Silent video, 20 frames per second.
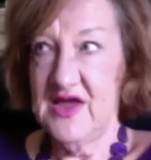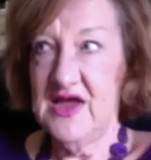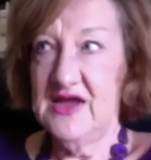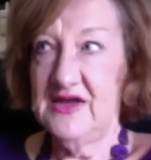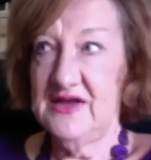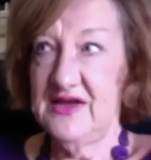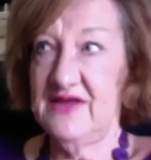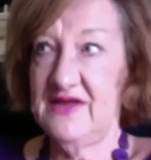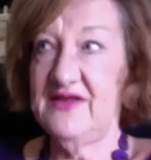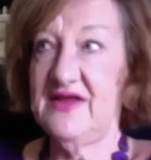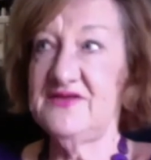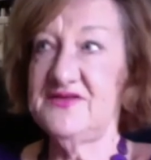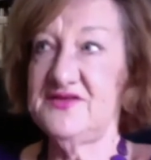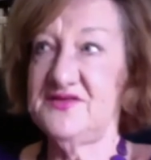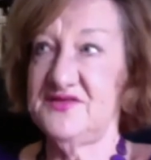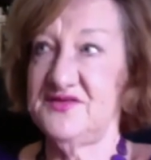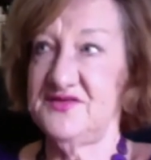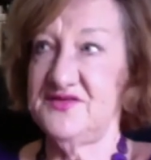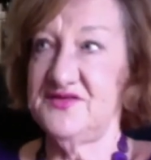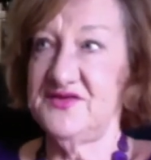Now that's
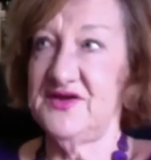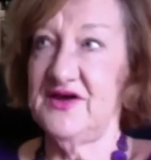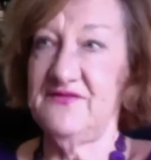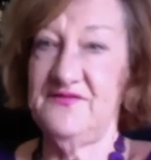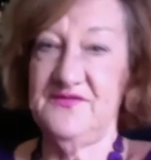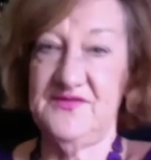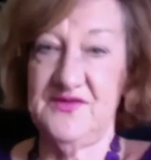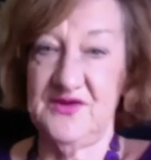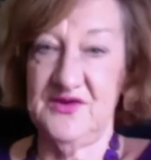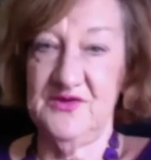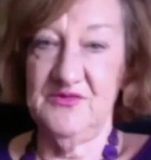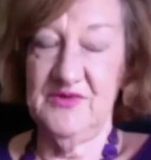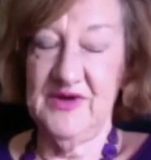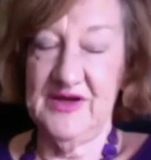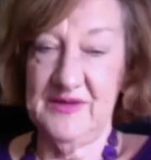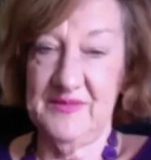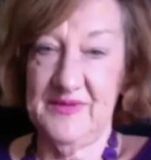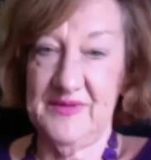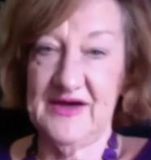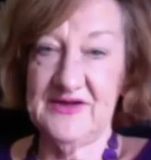the stuff that you read
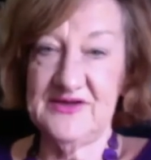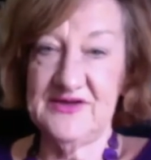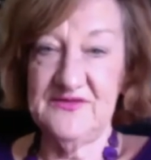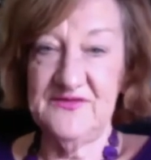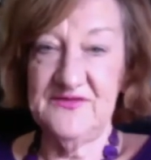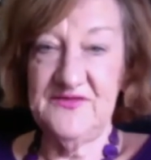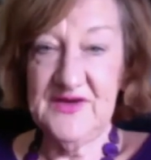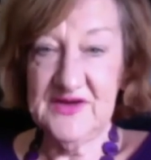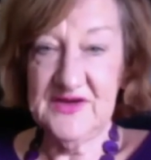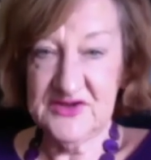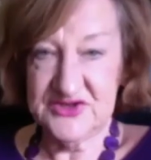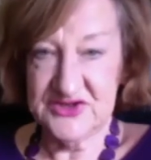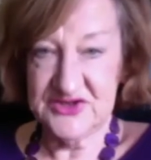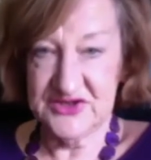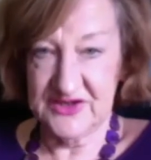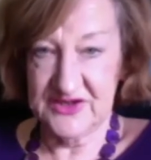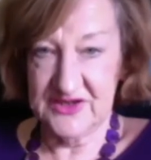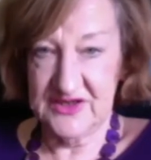about in fiction.